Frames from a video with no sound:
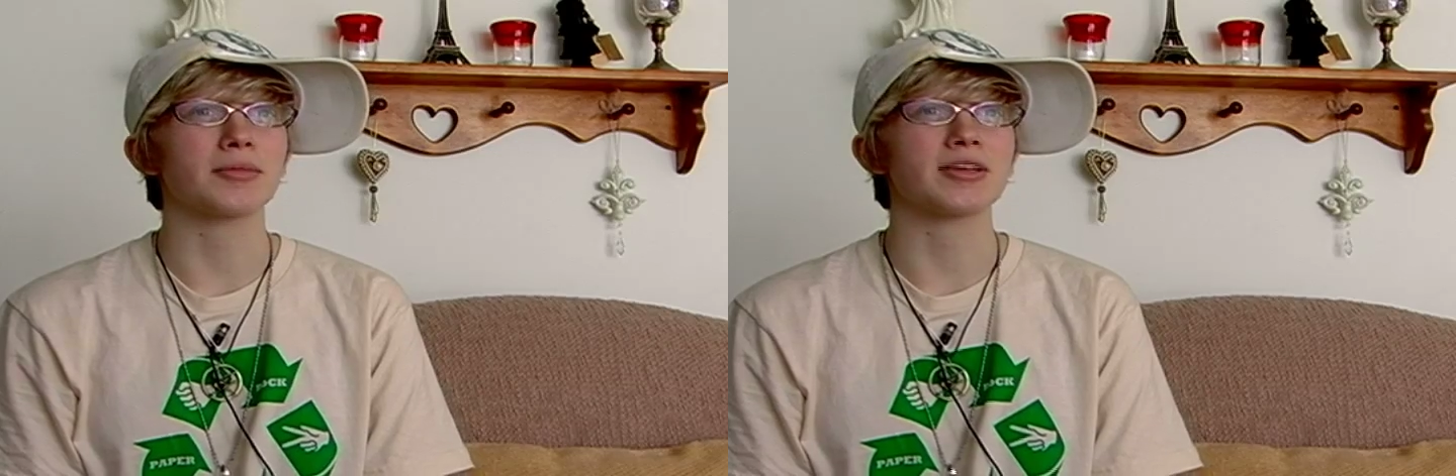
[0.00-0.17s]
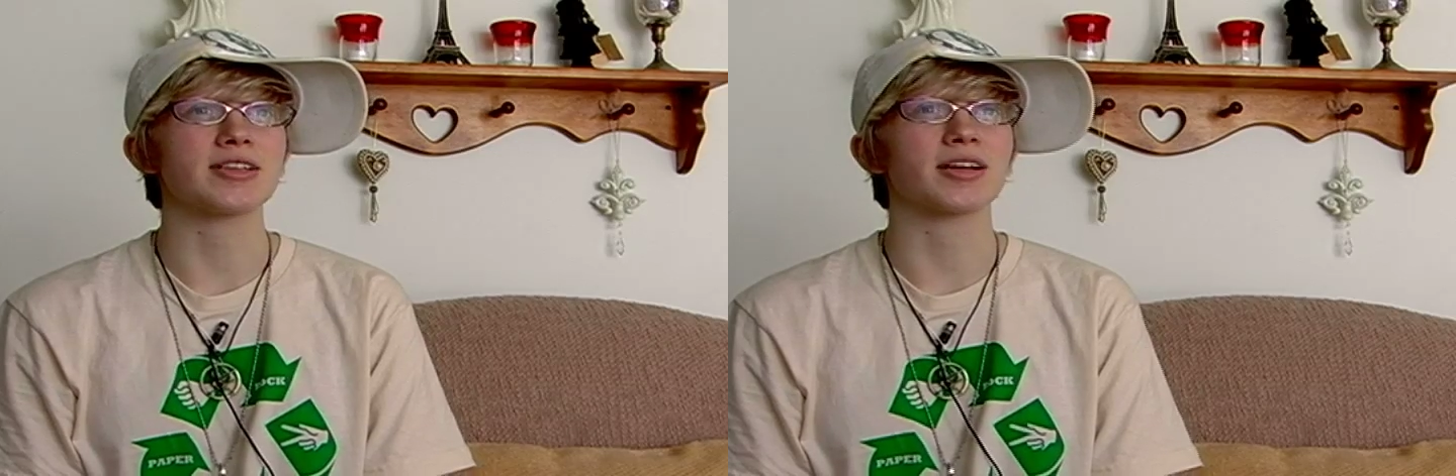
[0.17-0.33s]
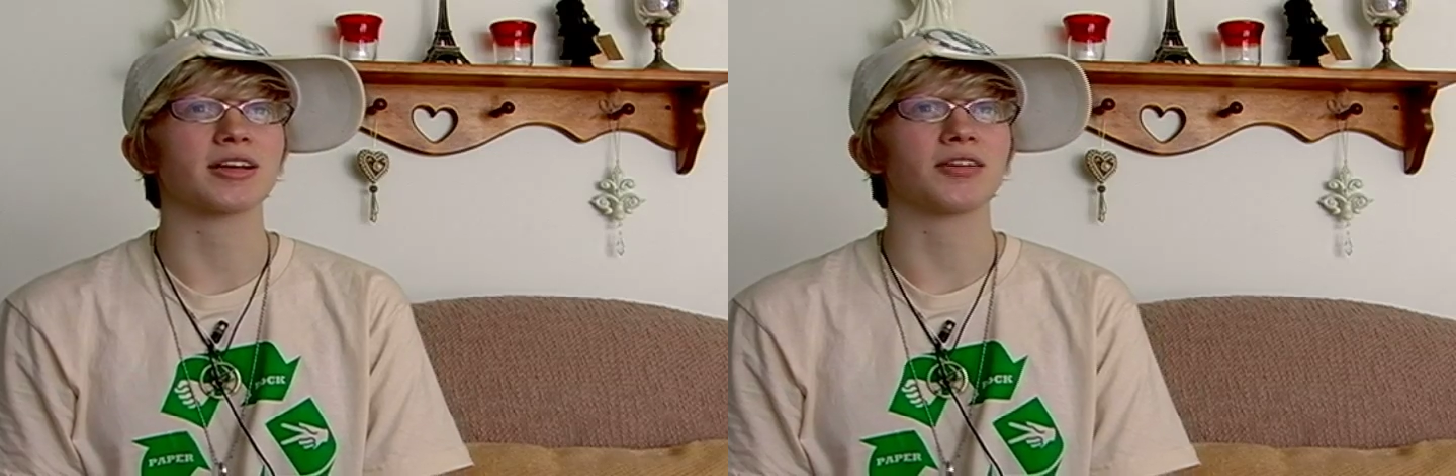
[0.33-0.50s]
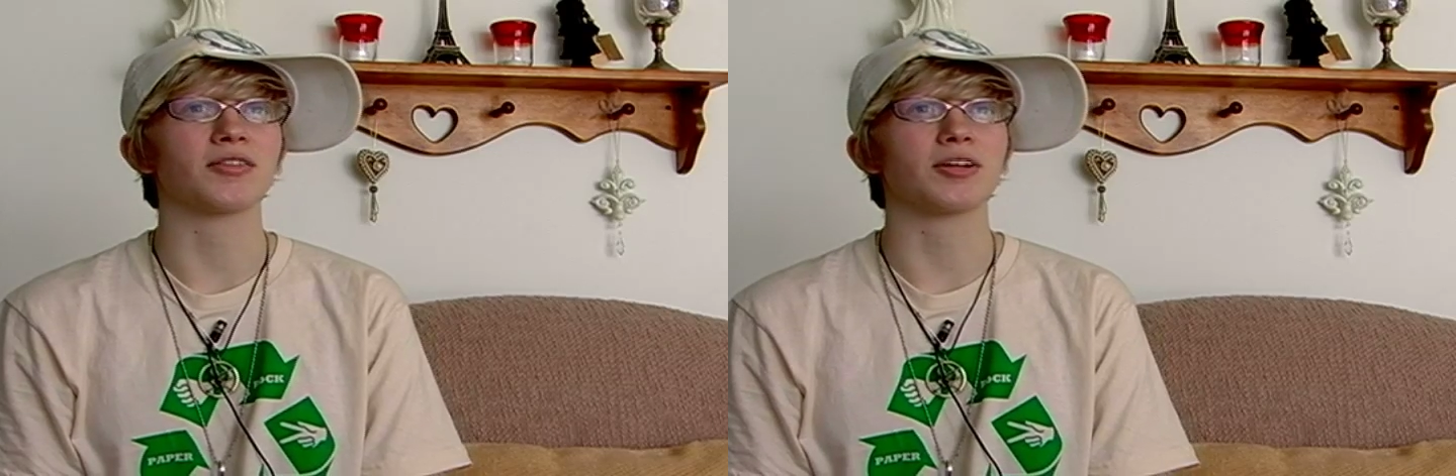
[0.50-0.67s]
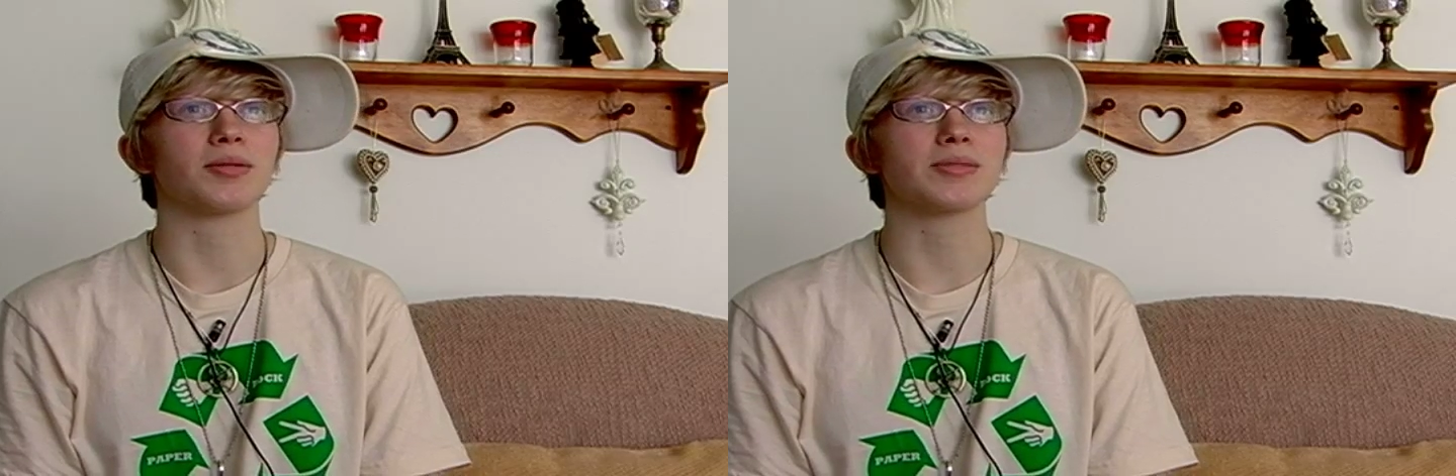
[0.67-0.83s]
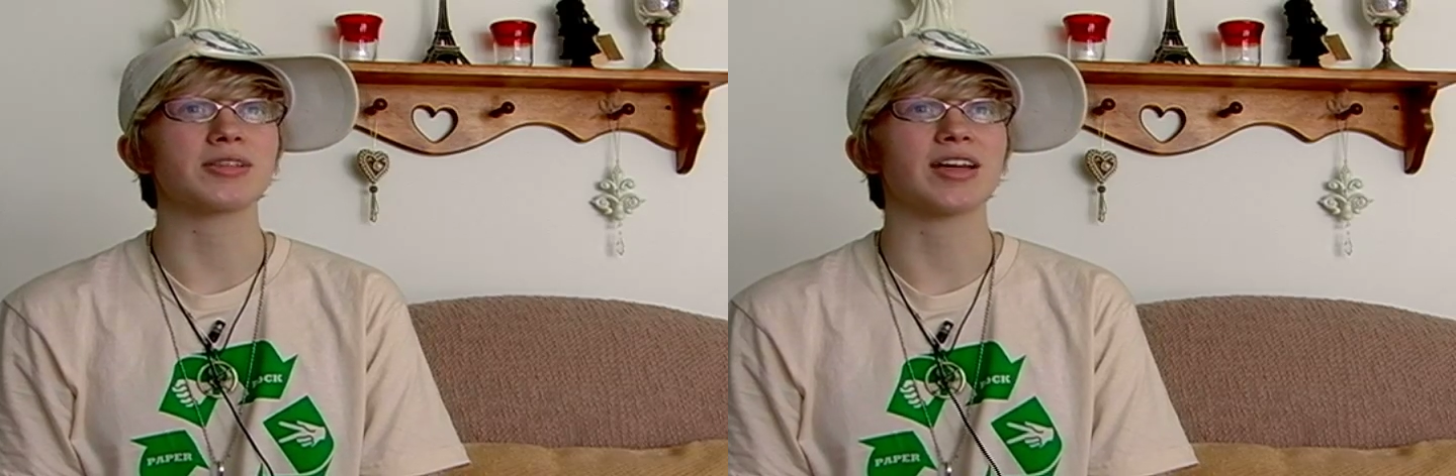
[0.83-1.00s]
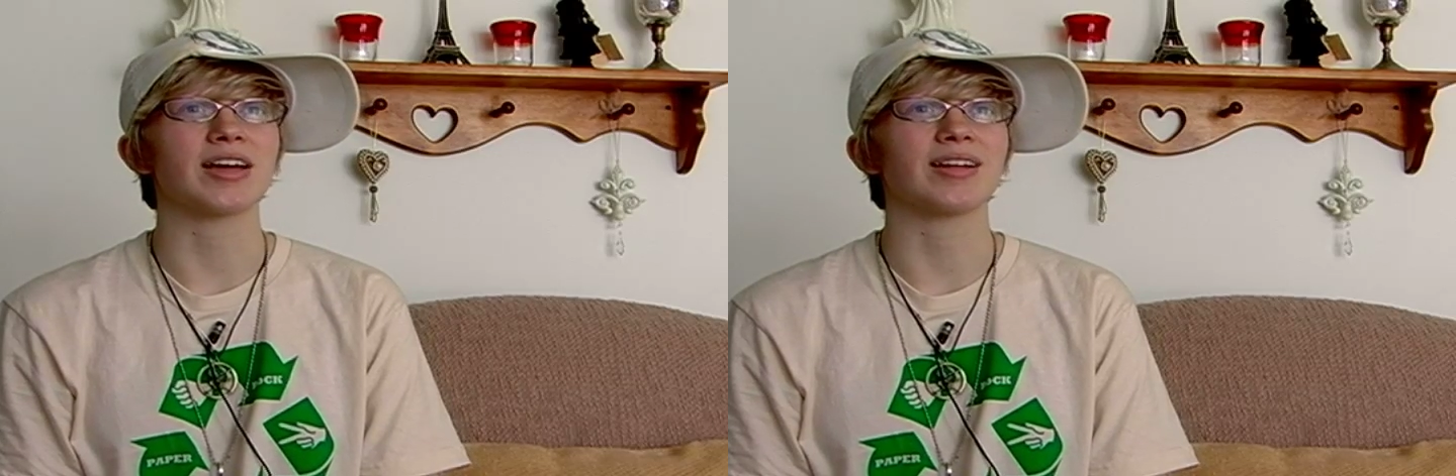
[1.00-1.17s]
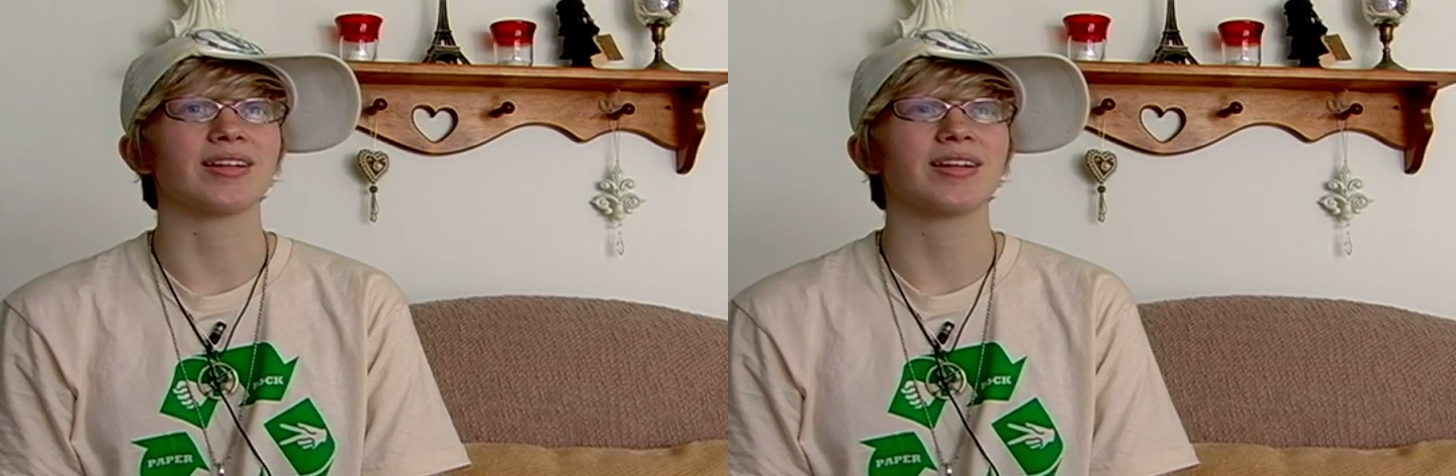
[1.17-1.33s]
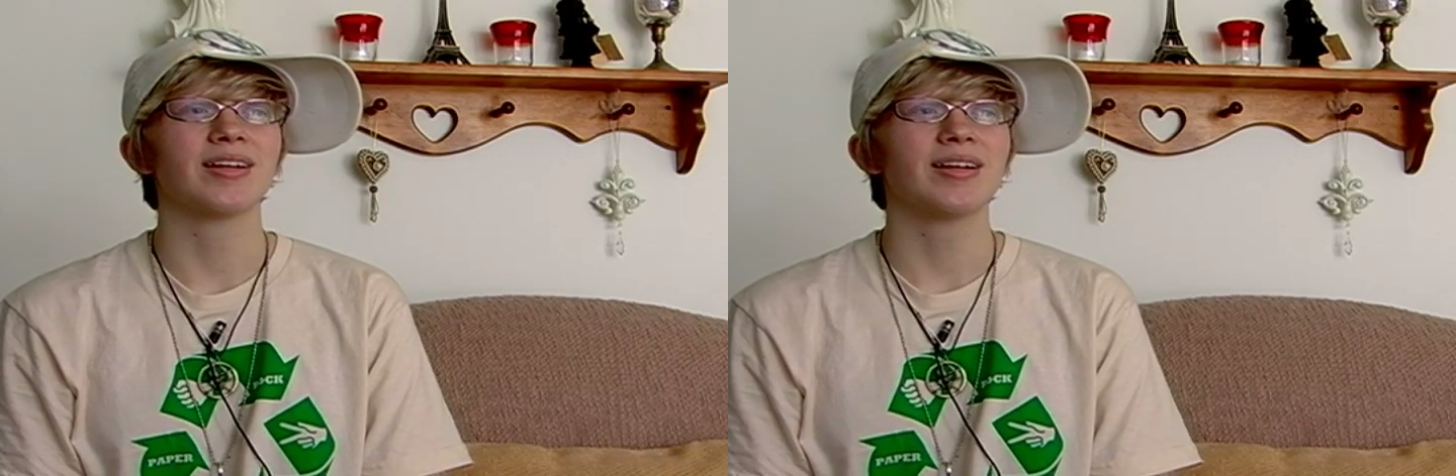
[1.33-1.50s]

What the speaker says: Miyazaki films, and